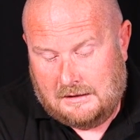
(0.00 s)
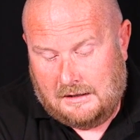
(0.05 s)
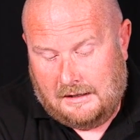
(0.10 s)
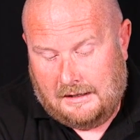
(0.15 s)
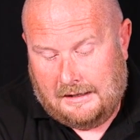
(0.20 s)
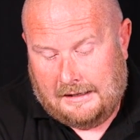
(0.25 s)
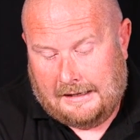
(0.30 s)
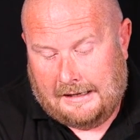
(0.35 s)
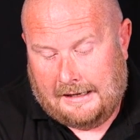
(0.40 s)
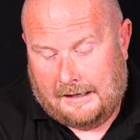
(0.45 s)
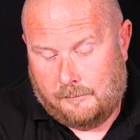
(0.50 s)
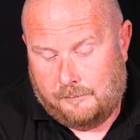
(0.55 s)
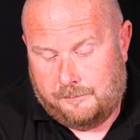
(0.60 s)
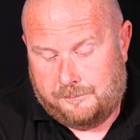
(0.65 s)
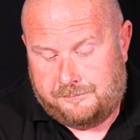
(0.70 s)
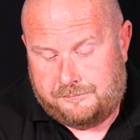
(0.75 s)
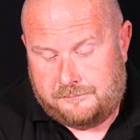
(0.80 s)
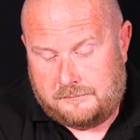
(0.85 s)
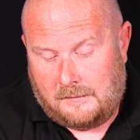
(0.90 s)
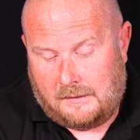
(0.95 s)

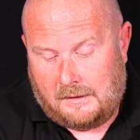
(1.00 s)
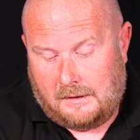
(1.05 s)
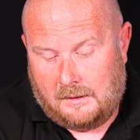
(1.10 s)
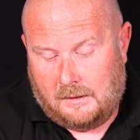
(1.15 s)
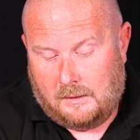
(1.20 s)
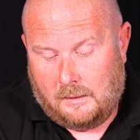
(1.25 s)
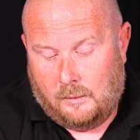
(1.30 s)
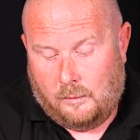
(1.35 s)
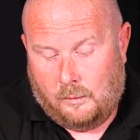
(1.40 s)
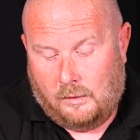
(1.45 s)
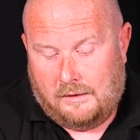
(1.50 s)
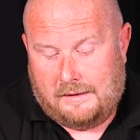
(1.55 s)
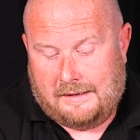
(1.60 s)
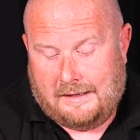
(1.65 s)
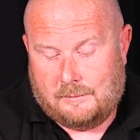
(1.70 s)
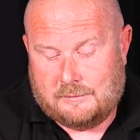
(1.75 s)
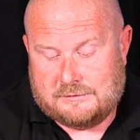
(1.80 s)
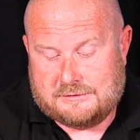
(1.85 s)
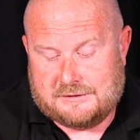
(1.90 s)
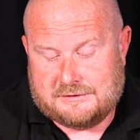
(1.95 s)
in. What
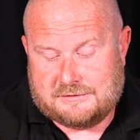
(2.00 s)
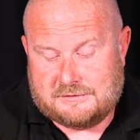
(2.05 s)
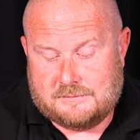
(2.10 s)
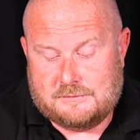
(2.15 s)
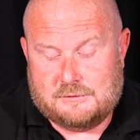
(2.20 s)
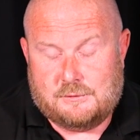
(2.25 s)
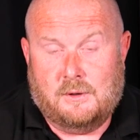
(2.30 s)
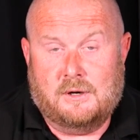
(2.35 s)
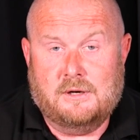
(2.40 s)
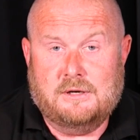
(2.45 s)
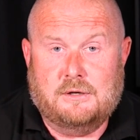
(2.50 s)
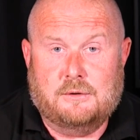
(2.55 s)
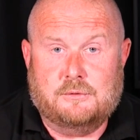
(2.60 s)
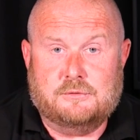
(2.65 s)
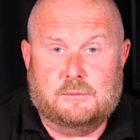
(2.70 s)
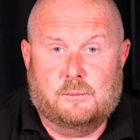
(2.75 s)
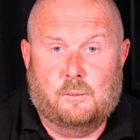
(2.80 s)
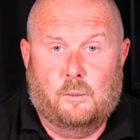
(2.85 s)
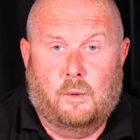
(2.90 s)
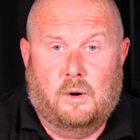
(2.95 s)
camera system do I use
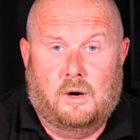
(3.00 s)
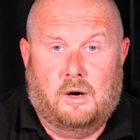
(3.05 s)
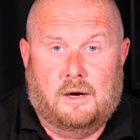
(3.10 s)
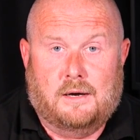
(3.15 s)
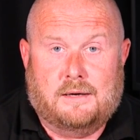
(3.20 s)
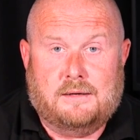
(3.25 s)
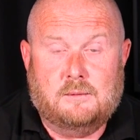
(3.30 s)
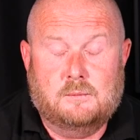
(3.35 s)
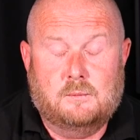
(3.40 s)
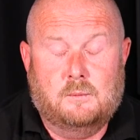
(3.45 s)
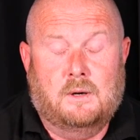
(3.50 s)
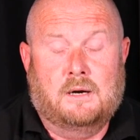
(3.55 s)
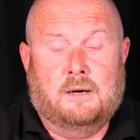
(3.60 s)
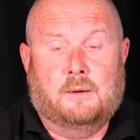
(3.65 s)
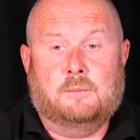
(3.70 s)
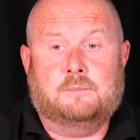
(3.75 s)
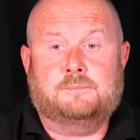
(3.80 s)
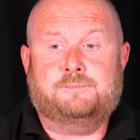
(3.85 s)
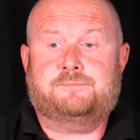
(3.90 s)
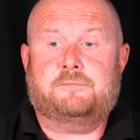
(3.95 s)
and why?
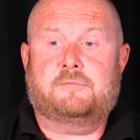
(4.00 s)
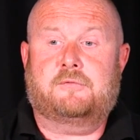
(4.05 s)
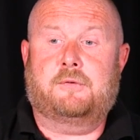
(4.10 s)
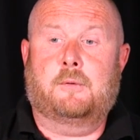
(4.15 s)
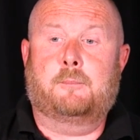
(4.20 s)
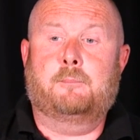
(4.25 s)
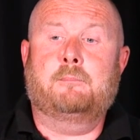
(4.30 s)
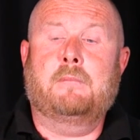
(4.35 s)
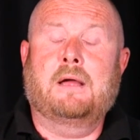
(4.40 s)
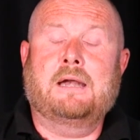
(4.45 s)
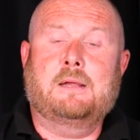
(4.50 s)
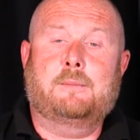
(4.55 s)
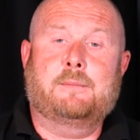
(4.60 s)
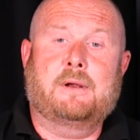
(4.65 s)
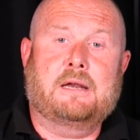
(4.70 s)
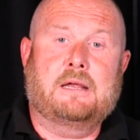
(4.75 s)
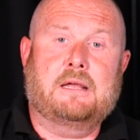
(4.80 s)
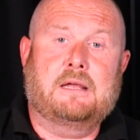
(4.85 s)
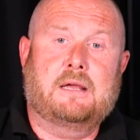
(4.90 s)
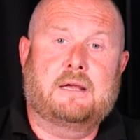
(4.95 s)
Well, for many,
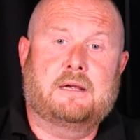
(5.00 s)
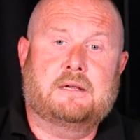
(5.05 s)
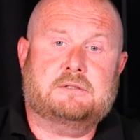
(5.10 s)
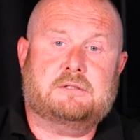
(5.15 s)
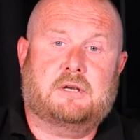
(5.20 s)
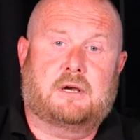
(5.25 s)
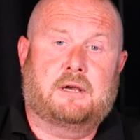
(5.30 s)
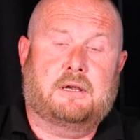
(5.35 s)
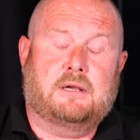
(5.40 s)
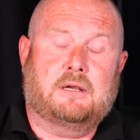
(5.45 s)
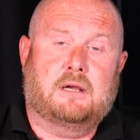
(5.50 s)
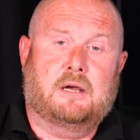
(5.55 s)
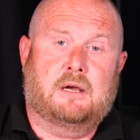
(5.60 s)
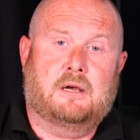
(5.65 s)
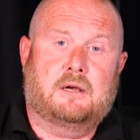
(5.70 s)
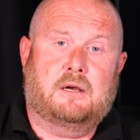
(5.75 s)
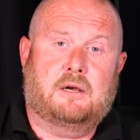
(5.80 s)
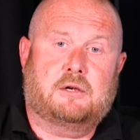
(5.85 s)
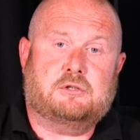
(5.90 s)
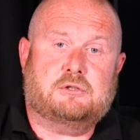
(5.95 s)
many years
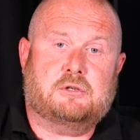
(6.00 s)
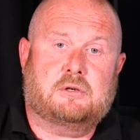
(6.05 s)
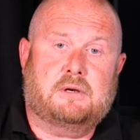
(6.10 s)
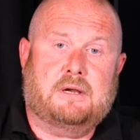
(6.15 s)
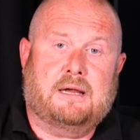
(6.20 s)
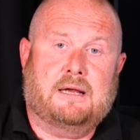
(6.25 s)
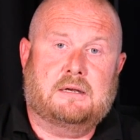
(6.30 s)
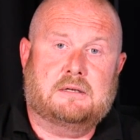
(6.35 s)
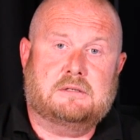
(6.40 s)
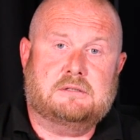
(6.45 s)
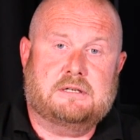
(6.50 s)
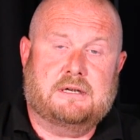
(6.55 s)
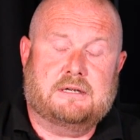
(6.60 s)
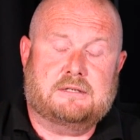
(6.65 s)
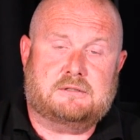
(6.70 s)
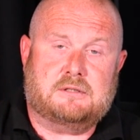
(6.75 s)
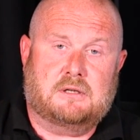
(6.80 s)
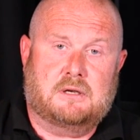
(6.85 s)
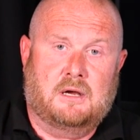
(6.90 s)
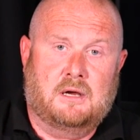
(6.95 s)
I shot Canon
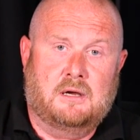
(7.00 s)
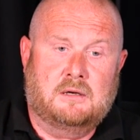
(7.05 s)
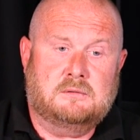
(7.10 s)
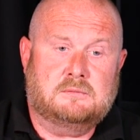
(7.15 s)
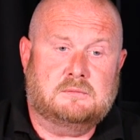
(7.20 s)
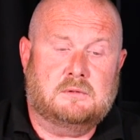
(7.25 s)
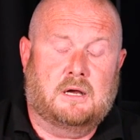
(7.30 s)
DSLR.